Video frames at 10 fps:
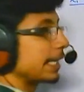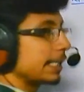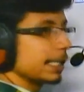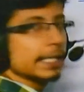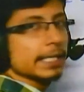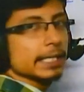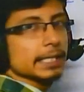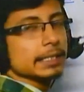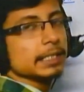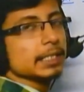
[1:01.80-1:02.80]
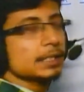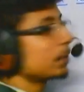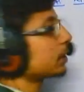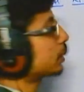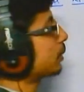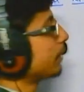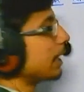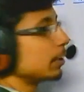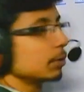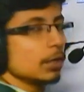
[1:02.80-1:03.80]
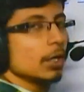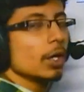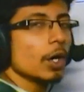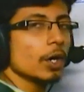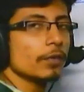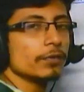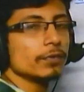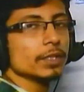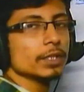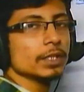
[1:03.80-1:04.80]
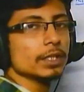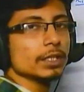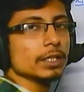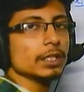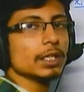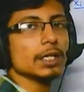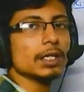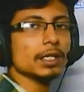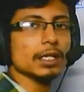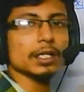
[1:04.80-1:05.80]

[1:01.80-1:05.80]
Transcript: getting the dispersion value of uh,